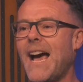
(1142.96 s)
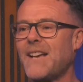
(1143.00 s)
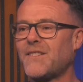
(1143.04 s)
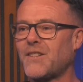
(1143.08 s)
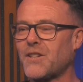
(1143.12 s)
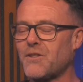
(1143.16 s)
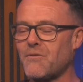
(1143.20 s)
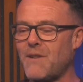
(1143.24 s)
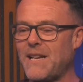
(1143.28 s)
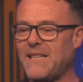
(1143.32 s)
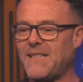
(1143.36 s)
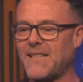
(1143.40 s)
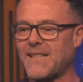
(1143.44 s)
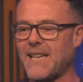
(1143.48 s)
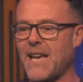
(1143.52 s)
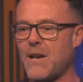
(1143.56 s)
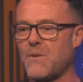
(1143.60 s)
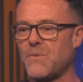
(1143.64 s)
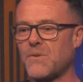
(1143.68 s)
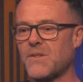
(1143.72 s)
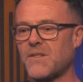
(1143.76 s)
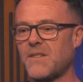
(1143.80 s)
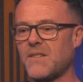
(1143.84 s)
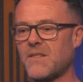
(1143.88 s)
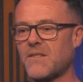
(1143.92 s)
has a great
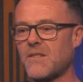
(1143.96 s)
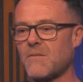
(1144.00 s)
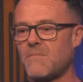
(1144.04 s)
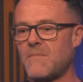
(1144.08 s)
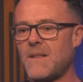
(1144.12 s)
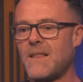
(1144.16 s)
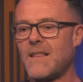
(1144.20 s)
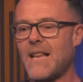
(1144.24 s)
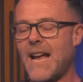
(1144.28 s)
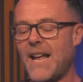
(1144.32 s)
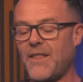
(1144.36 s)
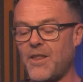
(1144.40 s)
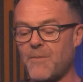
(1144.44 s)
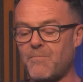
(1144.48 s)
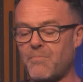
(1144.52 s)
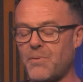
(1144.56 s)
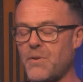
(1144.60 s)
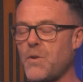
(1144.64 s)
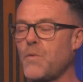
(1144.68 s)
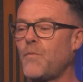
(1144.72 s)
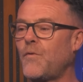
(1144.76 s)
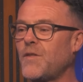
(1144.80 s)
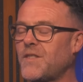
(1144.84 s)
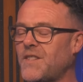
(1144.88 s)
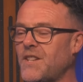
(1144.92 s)
scouting system, and the
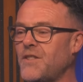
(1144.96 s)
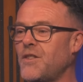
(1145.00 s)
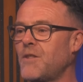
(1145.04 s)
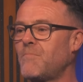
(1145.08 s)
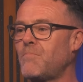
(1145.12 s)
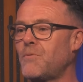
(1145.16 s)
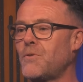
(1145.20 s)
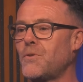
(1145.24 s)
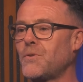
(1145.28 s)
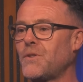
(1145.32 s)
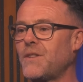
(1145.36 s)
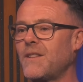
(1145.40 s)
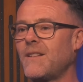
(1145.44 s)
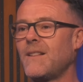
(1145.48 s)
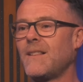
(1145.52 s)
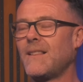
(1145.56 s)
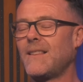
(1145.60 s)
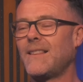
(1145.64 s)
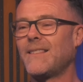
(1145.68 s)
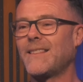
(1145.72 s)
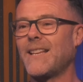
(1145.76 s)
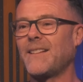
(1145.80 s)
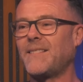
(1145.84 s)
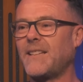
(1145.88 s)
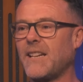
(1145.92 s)
proof is in the pudding
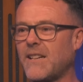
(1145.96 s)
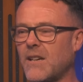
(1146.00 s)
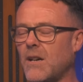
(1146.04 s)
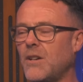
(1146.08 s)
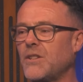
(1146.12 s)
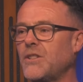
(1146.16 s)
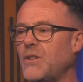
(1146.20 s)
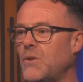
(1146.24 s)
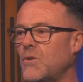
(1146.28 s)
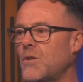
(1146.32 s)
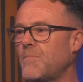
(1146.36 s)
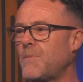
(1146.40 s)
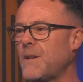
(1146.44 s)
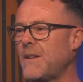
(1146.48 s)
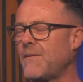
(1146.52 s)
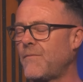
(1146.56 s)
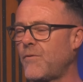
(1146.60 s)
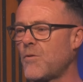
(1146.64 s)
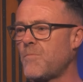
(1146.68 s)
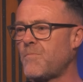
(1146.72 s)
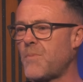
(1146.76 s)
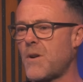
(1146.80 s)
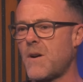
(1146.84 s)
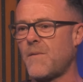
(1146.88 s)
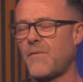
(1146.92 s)
that they got European
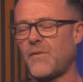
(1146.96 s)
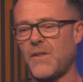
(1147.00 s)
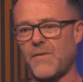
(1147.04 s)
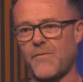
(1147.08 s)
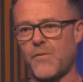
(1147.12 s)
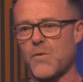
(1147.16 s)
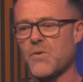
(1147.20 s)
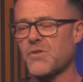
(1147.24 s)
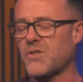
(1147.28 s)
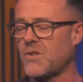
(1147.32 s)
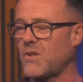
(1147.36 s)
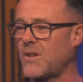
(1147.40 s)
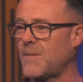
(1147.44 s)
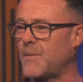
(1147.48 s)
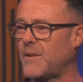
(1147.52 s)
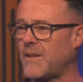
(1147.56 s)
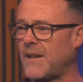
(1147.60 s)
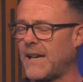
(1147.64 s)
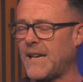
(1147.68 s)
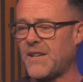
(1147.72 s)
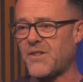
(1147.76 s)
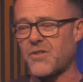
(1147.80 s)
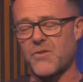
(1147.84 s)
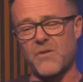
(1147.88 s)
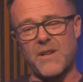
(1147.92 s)
football for the first time in
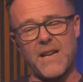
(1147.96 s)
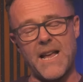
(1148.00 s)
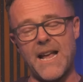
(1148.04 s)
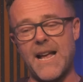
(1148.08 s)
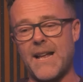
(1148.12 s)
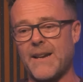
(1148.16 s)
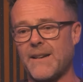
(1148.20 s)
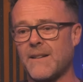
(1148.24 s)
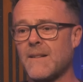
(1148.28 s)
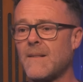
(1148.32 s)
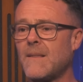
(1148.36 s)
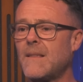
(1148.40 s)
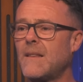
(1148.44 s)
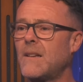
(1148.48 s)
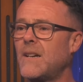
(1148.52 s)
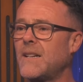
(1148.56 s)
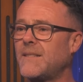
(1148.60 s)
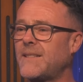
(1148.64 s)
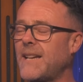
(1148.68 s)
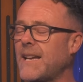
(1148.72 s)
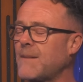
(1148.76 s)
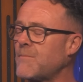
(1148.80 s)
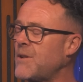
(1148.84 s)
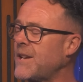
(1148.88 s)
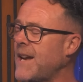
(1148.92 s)
their history. And I
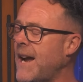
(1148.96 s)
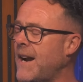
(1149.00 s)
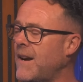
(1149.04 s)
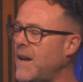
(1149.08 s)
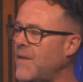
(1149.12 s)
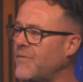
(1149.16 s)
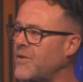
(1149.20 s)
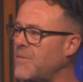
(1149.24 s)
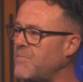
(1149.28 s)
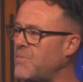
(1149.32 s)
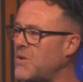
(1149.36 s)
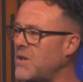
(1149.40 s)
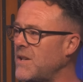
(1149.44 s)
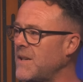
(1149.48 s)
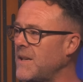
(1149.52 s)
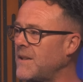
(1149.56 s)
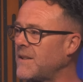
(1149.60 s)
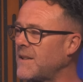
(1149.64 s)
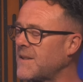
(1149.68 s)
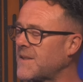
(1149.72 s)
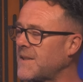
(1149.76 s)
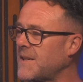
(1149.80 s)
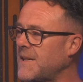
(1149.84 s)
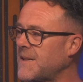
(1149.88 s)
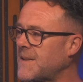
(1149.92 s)
take my hat off to
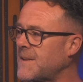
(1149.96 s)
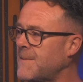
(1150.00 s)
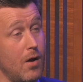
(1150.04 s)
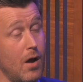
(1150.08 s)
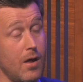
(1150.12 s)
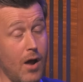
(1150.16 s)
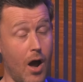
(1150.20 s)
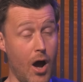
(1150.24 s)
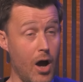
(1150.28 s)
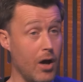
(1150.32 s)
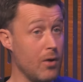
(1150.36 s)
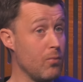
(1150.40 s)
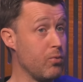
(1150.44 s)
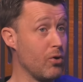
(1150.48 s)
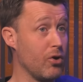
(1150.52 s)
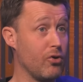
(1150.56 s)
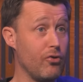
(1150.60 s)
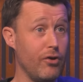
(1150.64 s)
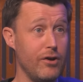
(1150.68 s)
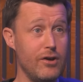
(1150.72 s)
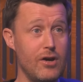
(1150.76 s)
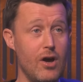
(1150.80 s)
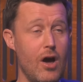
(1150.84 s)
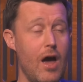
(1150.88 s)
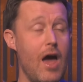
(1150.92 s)
Brighton this season. I would
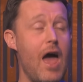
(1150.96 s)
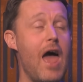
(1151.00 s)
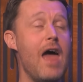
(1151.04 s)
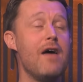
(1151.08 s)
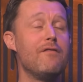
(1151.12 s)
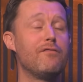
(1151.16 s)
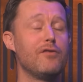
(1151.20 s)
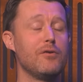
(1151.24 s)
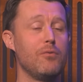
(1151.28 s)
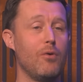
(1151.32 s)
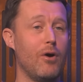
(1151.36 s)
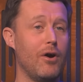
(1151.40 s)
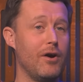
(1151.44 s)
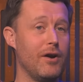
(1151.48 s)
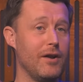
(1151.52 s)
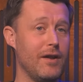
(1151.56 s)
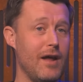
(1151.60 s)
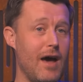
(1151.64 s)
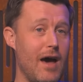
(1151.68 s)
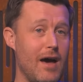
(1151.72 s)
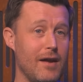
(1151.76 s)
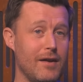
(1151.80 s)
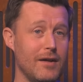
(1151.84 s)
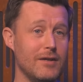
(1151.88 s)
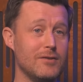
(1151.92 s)
agree every word of
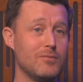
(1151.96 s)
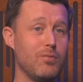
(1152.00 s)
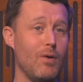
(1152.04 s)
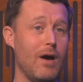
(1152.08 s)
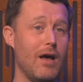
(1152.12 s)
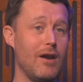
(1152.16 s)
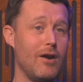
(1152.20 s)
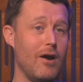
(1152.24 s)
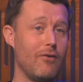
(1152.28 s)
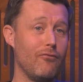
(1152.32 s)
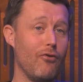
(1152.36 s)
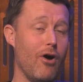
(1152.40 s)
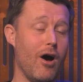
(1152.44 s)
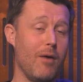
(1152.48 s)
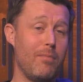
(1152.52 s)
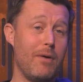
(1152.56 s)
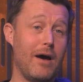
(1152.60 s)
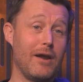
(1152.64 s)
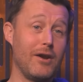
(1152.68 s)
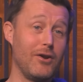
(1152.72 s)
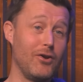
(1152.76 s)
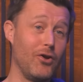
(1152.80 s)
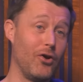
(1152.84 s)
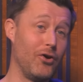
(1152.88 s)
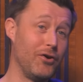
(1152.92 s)
that as well, Rob.
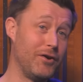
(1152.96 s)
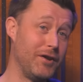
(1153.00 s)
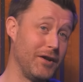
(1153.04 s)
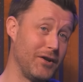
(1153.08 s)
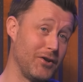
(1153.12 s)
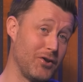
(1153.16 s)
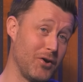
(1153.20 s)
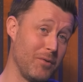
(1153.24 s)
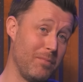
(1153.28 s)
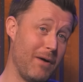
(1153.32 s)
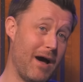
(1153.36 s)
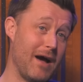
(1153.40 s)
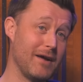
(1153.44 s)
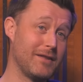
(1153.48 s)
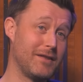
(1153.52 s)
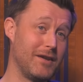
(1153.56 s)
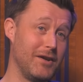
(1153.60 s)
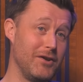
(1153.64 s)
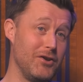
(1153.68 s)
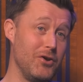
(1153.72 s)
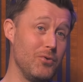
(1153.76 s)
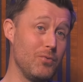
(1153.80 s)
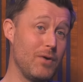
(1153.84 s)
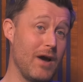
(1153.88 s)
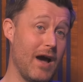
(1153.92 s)
And another thing to go back to
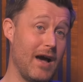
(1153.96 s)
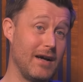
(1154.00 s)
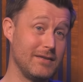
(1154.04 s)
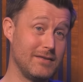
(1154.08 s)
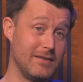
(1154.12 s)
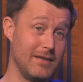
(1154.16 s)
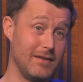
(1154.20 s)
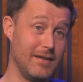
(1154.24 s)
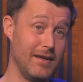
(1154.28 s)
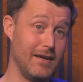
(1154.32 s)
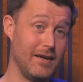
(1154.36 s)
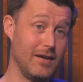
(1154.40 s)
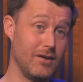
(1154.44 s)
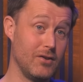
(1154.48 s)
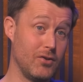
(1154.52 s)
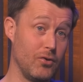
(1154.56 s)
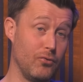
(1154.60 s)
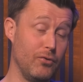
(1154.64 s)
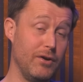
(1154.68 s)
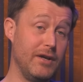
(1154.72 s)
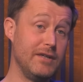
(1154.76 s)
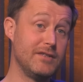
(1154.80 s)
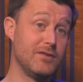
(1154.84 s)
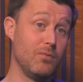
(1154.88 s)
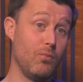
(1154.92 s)
the Newcastle thing, the
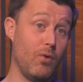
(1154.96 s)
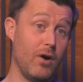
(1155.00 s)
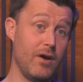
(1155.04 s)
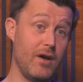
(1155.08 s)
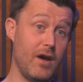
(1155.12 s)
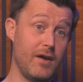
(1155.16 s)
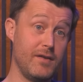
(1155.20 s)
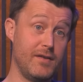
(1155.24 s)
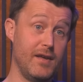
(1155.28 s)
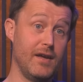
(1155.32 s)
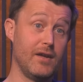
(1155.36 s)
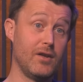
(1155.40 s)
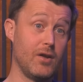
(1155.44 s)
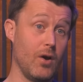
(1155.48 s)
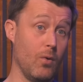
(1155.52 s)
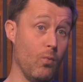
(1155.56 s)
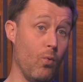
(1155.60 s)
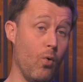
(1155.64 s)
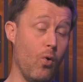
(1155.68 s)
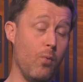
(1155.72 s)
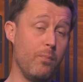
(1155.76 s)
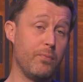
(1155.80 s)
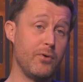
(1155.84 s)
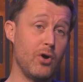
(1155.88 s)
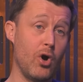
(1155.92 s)
reason why I think it
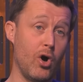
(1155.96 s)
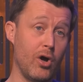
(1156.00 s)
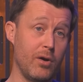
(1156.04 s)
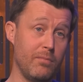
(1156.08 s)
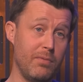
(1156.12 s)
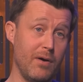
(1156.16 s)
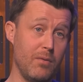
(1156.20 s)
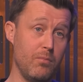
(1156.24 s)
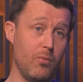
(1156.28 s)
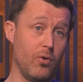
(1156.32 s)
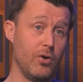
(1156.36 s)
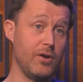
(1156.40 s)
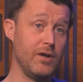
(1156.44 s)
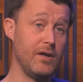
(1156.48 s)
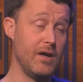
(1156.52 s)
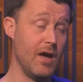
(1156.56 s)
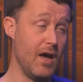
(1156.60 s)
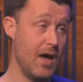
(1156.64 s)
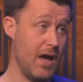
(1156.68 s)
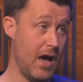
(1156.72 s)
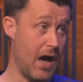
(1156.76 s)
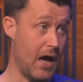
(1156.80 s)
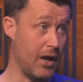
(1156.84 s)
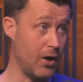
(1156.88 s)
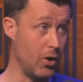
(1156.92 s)
won't be all about money
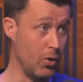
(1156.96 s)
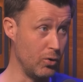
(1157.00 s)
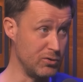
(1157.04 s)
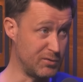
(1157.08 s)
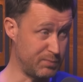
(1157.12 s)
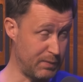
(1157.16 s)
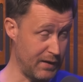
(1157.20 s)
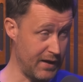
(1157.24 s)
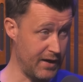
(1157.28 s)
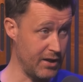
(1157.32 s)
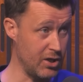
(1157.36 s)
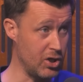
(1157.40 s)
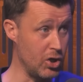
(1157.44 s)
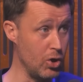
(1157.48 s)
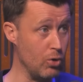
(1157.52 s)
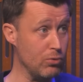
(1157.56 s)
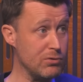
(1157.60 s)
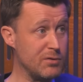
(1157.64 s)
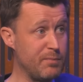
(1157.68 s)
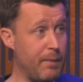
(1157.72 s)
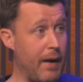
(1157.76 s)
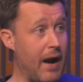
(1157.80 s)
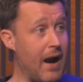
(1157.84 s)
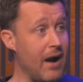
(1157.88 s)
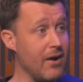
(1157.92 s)
and who's played a
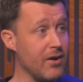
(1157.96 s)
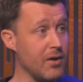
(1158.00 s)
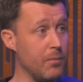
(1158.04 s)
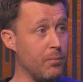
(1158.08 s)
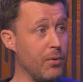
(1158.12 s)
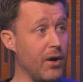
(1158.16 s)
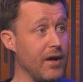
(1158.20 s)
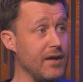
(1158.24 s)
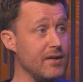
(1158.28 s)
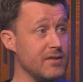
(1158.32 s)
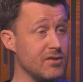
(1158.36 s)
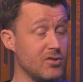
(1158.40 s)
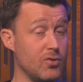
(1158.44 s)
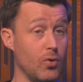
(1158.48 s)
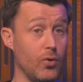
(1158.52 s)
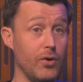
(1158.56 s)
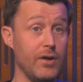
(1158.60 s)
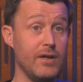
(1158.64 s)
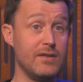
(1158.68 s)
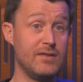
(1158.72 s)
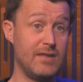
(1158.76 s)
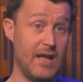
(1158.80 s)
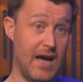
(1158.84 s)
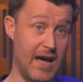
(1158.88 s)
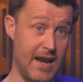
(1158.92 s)
huge part in the Brighton
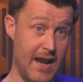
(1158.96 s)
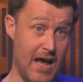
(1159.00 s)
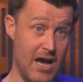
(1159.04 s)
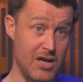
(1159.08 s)
story is Dan